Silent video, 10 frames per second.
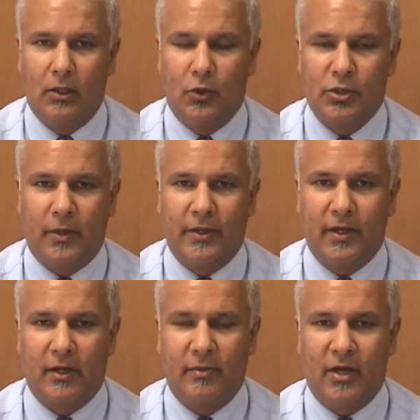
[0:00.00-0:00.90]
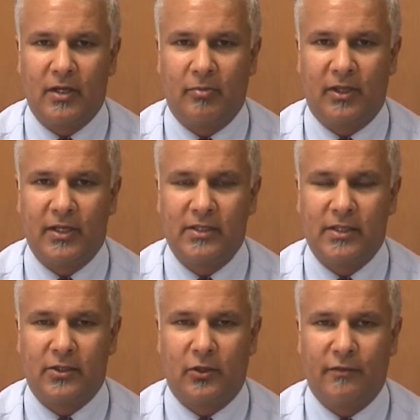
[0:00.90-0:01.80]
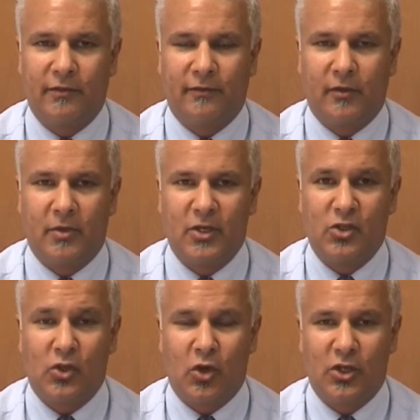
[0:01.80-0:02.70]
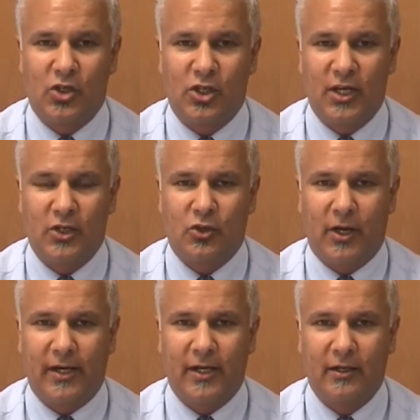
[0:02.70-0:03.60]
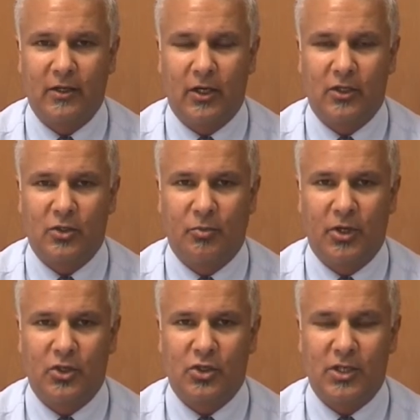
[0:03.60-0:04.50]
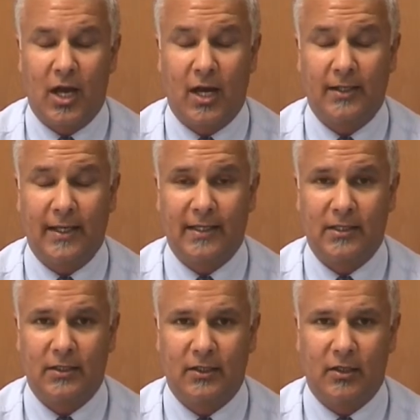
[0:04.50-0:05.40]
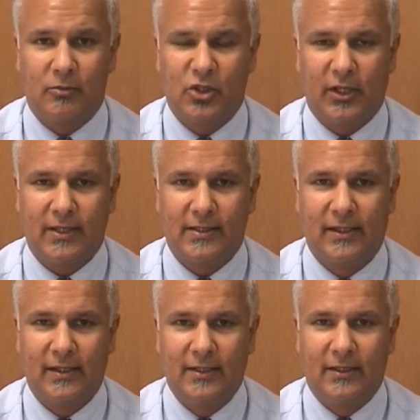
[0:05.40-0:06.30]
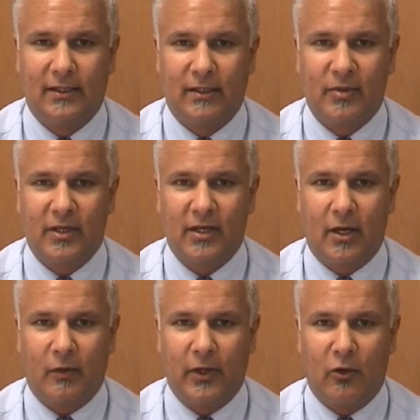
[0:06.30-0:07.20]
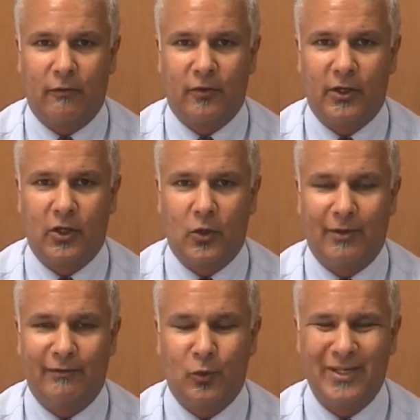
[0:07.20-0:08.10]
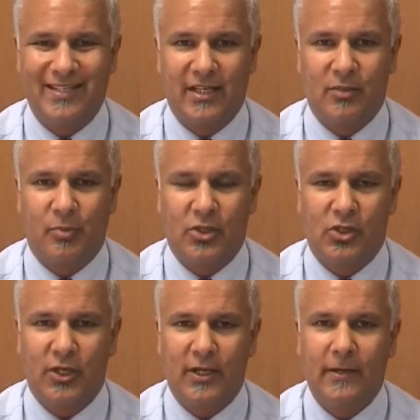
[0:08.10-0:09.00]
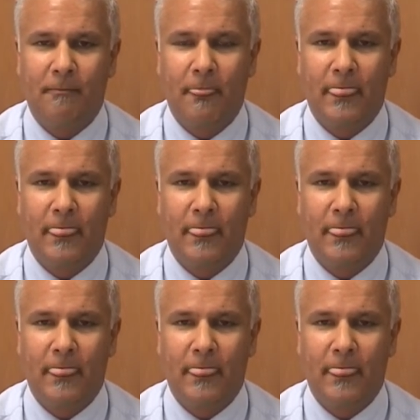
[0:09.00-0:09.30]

Also out there in the marketplace, there's an offer from Stock and Share Trading to purchase Heartland shares. They're currently offering you 40 cents per share.